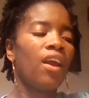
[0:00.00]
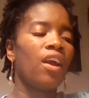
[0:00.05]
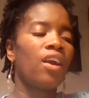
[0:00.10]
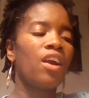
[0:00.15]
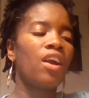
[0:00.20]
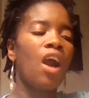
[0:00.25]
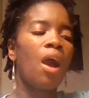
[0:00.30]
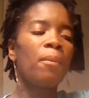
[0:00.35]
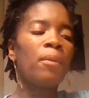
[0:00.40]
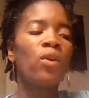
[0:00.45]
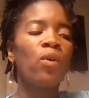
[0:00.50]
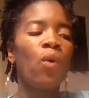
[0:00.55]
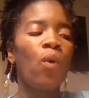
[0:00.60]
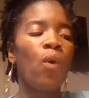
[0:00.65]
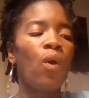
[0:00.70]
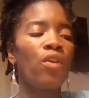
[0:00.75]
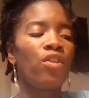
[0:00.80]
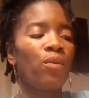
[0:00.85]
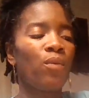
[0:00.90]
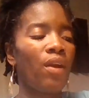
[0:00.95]
Coming
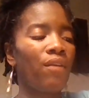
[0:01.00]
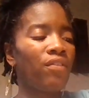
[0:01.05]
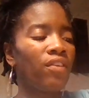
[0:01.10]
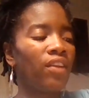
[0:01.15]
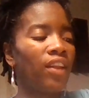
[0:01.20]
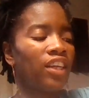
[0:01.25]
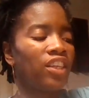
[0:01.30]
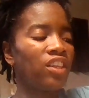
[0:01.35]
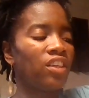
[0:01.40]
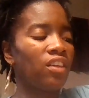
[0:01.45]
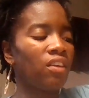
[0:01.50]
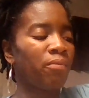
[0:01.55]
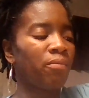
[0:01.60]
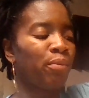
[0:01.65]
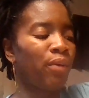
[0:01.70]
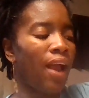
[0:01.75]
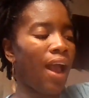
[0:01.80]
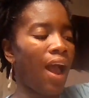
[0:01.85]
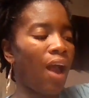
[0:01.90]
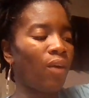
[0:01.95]
on the revelation of
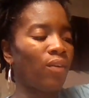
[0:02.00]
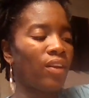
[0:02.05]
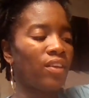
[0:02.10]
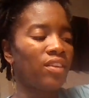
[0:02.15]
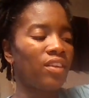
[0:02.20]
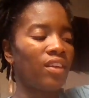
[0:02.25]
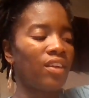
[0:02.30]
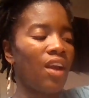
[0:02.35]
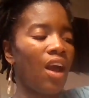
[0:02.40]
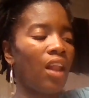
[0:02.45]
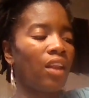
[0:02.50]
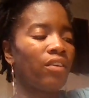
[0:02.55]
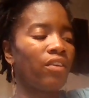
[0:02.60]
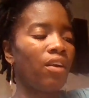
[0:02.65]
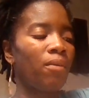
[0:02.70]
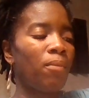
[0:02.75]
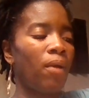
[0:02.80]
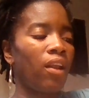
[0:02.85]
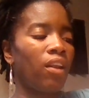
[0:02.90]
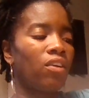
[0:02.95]
brown is the color
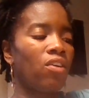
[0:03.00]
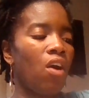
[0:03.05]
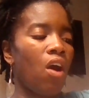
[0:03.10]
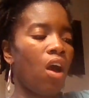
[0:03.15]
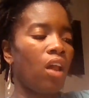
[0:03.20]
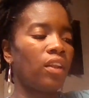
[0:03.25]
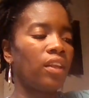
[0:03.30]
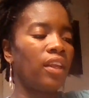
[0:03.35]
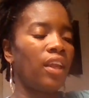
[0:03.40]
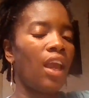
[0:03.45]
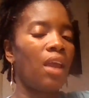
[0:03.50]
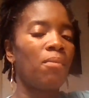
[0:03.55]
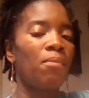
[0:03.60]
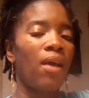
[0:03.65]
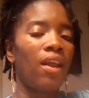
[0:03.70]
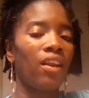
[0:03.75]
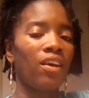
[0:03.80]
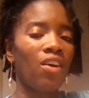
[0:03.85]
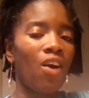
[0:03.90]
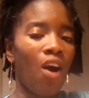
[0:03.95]
of melancholy and
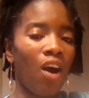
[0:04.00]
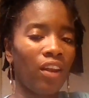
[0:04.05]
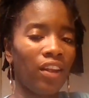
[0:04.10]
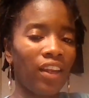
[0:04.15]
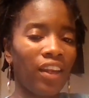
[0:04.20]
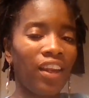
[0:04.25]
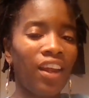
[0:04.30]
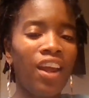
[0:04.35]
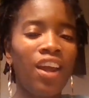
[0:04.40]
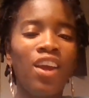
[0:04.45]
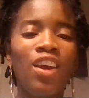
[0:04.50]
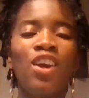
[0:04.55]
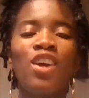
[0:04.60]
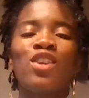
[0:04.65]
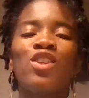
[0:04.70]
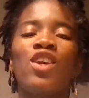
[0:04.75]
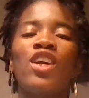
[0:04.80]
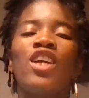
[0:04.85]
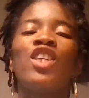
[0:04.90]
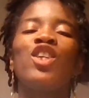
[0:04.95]
melancholy.
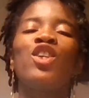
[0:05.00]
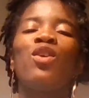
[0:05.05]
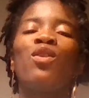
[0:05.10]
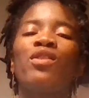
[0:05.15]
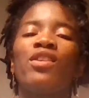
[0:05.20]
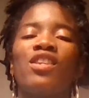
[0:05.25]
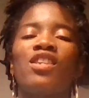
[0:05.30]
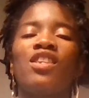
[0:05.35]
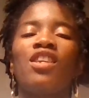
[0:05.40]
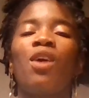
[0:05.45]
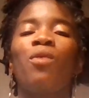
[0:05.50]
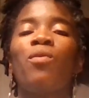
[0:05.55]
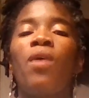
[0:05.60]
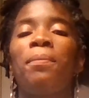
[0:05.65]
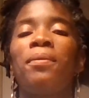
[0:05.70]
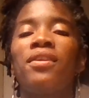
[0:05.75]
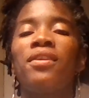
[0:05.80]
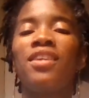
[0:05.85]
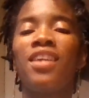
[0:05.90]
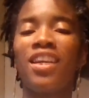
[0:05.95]
So he's using some
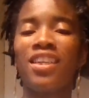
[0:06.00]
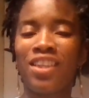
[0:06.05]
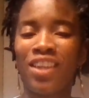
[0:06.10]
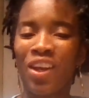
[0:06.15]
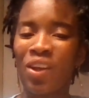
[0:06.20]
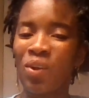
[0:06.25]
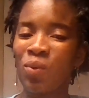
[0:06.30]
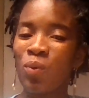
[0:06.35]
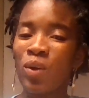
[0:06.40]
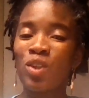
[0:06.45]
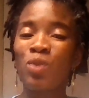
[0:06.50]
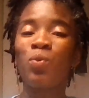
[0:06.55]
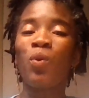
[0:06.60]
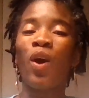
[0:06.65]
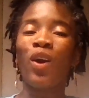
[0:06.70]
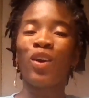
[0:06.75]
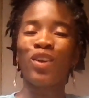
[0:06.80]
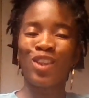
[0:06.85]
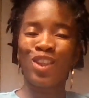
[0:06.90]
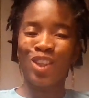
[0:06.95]
repetition, which
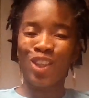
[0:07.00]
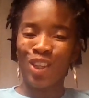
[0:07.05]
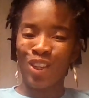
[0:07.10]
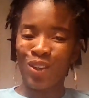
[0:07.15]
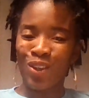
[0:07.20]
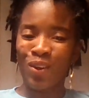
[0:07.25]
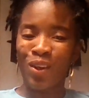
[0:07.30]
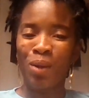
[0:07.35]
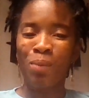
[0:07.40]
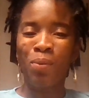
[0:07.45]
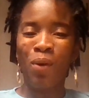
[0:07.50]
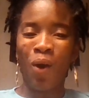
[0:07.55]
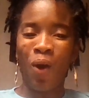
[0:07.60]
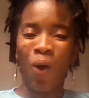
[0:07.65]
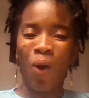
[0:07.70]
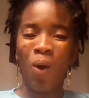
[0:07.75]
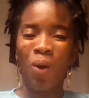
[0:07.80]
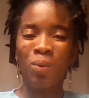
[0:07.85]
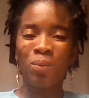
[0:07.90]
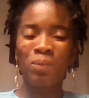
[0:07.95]
works too in the
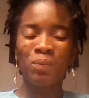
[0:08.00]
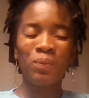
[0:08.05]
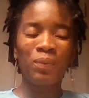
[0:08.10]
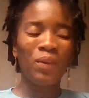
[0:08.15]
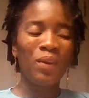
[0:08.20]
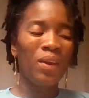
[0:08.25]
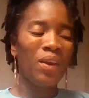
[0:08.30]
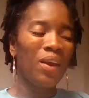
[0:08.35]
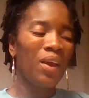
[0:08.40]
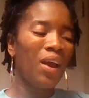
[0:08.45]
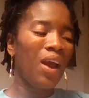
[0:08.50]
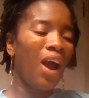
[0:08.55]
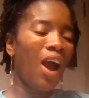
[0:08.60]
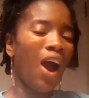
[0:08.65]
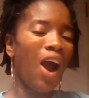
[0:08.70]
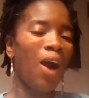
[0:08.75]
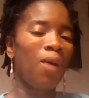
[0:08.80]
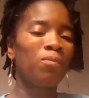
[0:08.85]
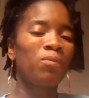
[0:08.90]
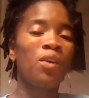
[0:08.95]
poem.
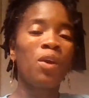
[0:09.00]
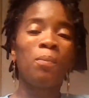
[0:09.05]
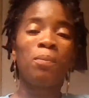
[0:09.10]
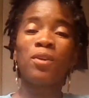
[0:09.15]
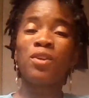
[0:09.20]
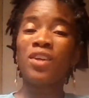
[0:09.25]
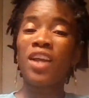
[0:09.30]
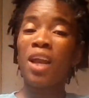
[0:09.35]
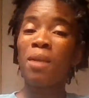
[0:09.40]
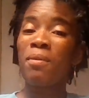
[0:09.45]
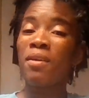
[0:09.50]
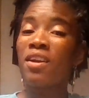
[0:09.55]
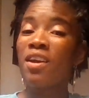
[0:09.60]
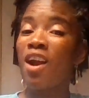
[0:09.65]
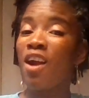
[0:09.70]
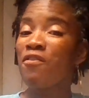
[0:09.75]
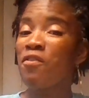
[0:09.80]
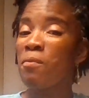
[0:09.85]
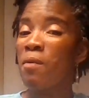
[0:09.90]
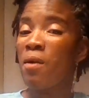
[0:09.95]
But you got to be
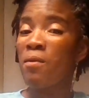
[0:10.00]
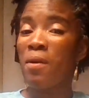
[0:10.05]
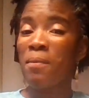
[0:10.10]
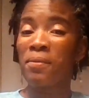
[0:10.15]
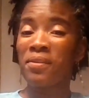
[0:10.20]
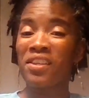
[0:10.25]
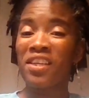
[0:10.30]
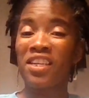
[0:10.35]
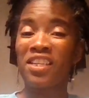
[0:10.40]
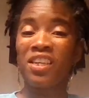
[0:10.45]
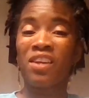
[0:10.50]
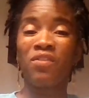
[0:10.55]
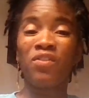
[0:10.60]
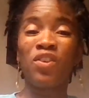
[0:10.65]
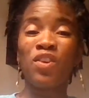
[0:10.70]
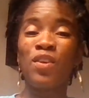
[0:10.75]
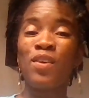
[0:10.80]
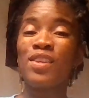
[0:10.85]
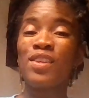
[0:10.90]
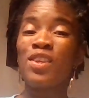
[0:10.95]
careful about repetition. If
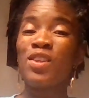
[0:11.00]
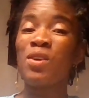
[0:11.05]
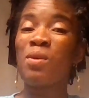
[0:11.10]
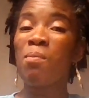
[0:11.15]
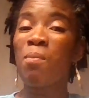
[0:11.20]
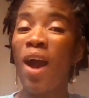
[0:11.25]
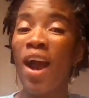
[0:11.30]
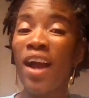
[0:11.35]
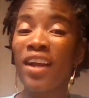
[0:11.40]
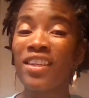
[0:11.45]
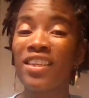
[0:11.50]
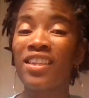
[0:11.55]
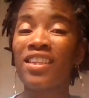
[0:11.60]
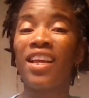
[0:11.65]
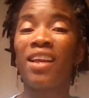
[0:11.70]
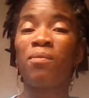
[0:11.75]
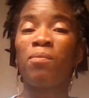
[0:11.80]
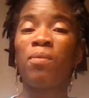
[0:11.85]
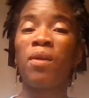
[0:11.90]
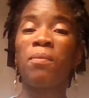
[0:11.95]
you use it too much,
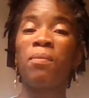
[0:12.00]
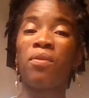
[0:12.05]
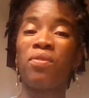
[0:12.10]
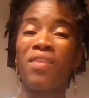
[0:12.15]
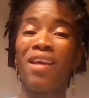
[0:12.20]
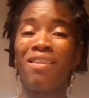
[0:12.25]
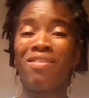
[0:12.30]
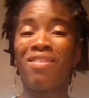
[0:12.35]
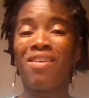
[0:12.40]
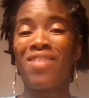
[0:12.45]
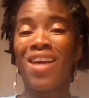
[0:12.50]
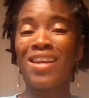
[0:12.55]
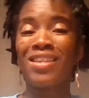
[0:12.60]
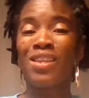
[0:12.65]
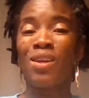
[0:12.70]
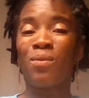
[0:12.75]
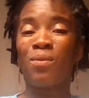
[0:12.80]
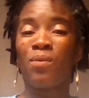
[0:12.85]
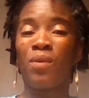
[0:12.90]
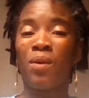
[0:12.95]
then people think that
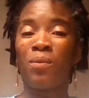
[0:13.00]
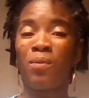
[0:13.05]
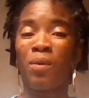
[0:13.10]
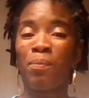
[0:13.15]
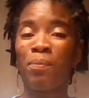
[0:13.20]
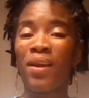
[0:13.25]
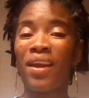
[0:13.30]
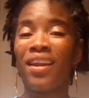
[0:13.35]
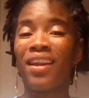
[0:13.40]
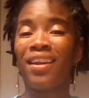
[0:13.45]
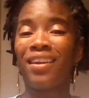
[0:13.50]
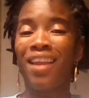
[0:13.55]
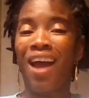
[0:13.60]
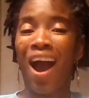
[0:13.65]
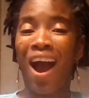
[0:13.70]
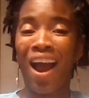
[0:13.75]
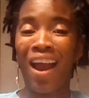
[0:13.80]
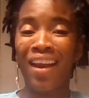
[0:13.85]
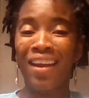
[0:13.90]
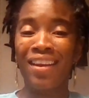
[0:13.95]
that's a repeated
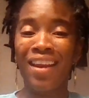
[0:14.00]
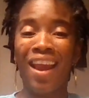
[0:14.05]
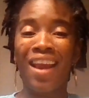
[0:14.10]
line,